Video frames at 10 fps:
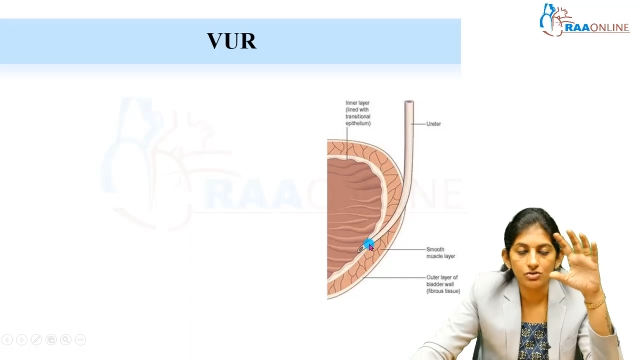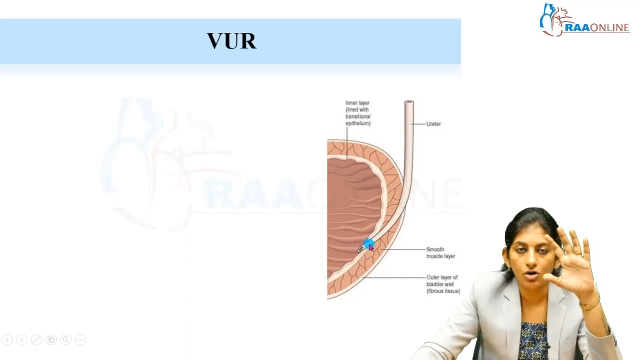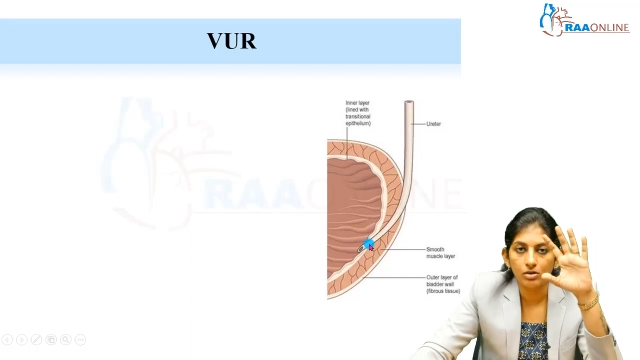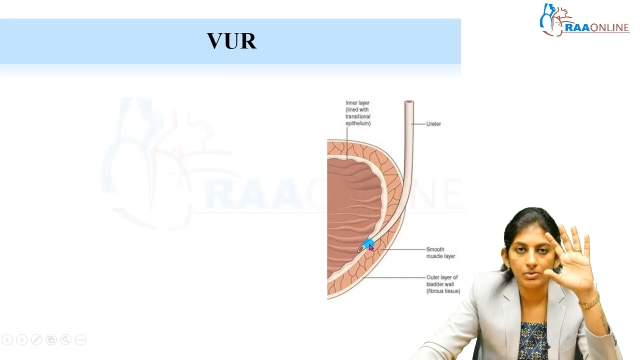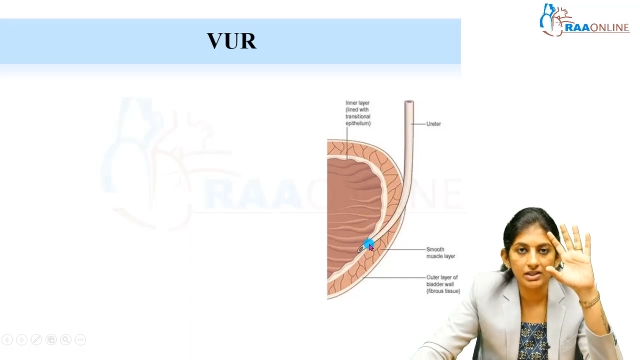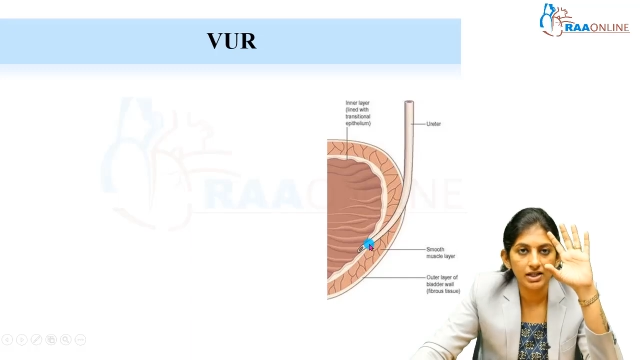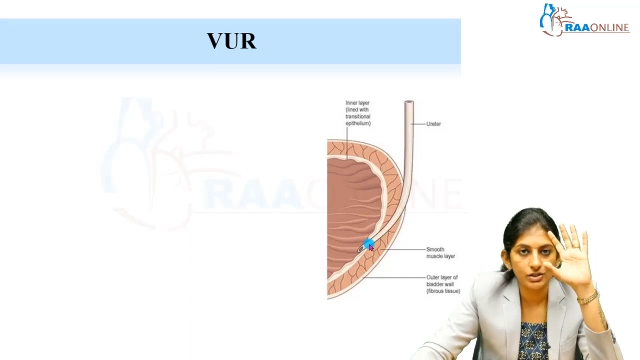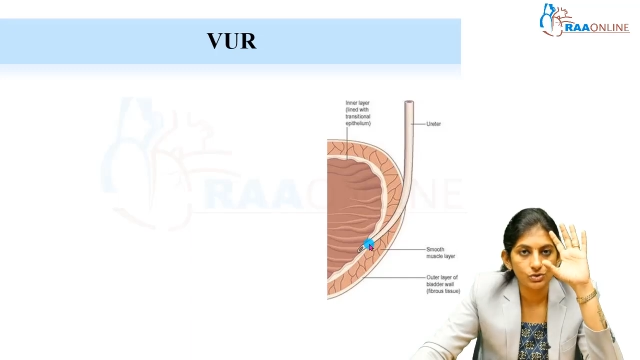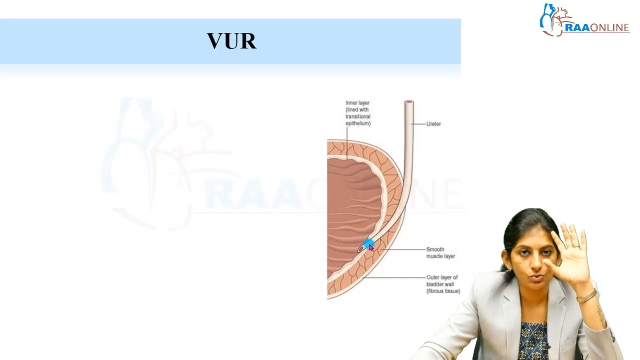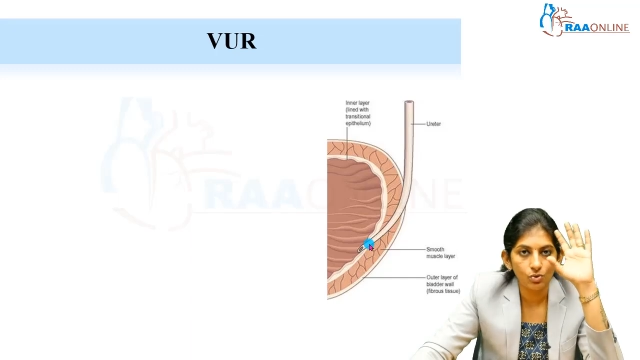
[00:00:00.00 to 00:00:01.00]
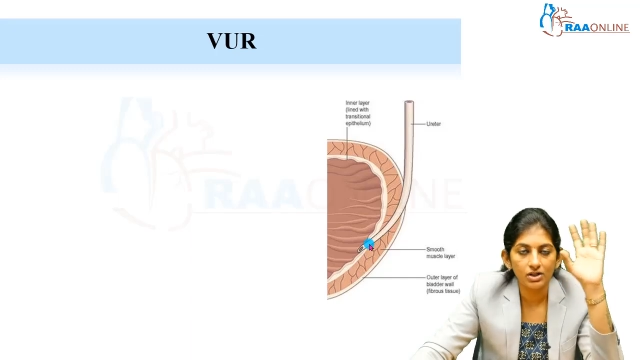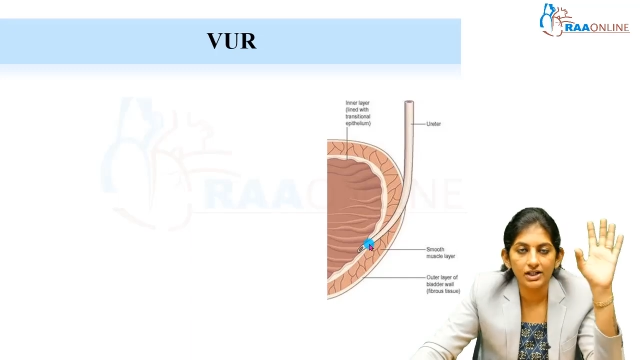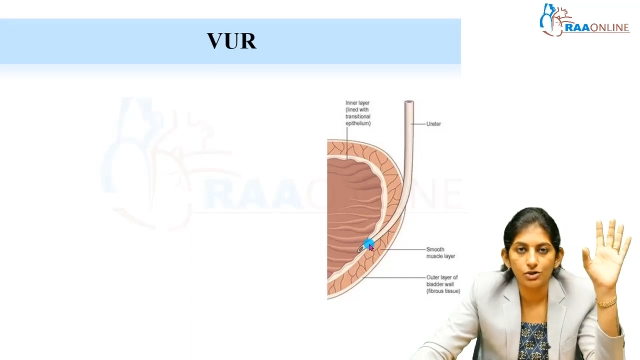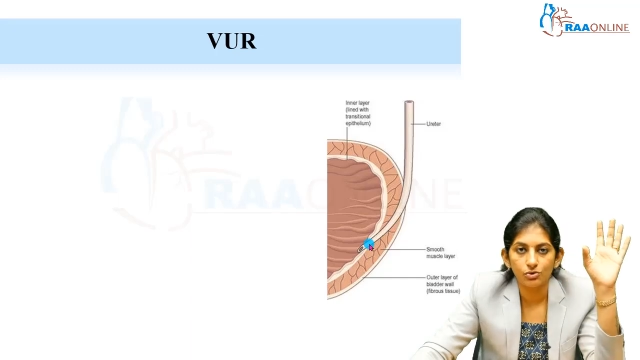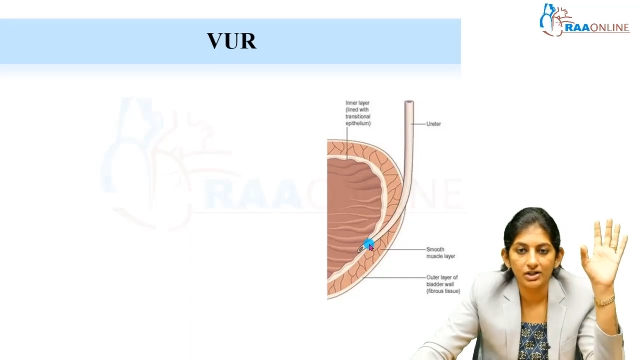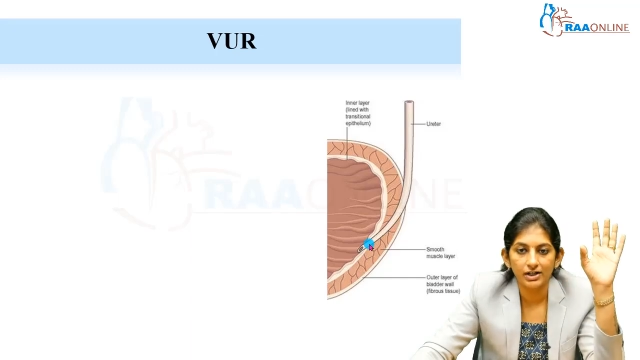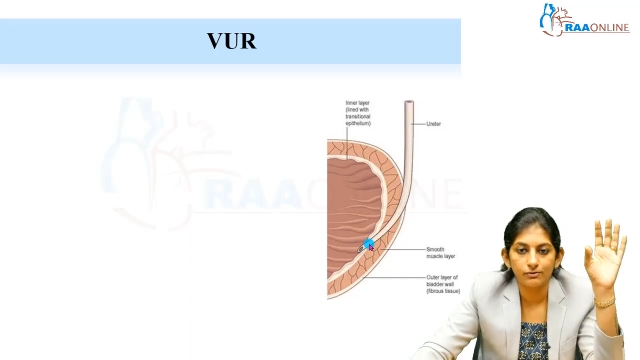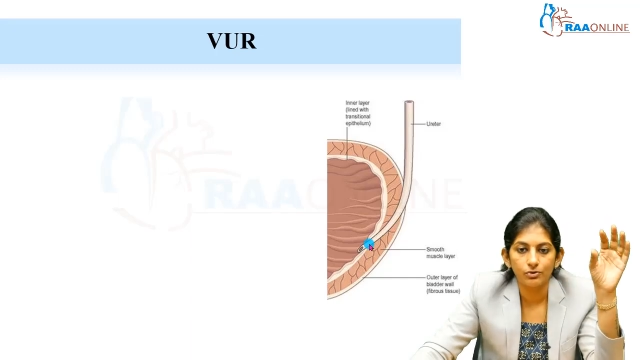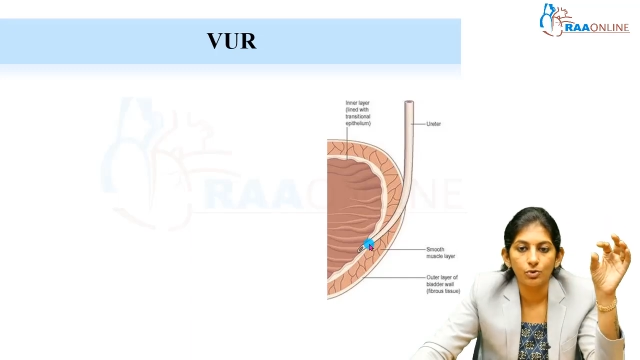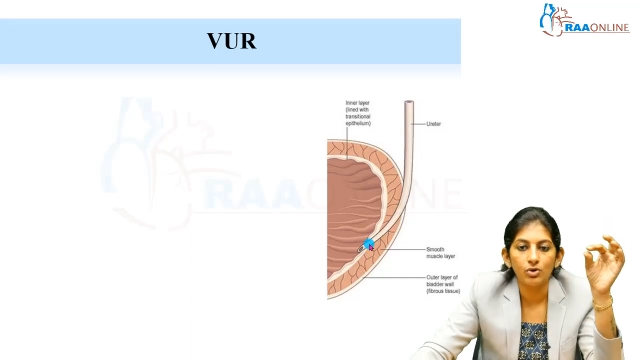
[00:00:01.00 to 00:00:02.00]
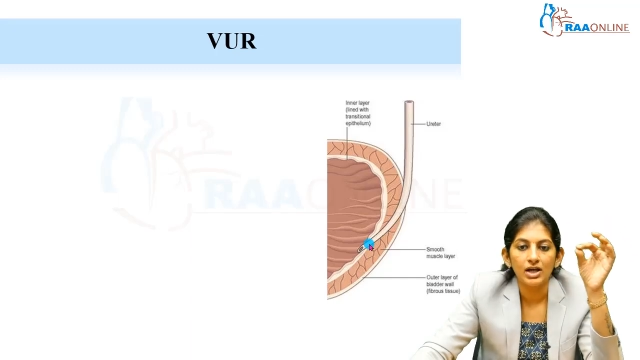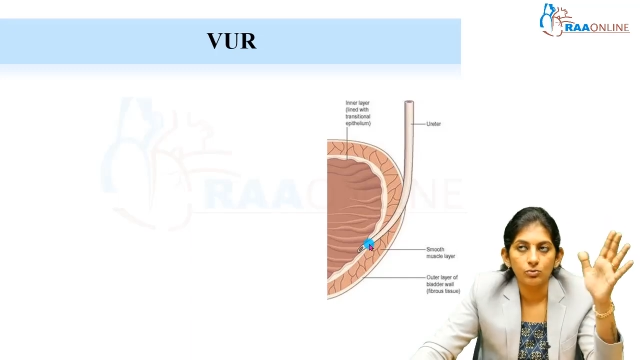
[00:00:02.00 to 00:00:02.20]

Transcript: normally there is no retrograde flow.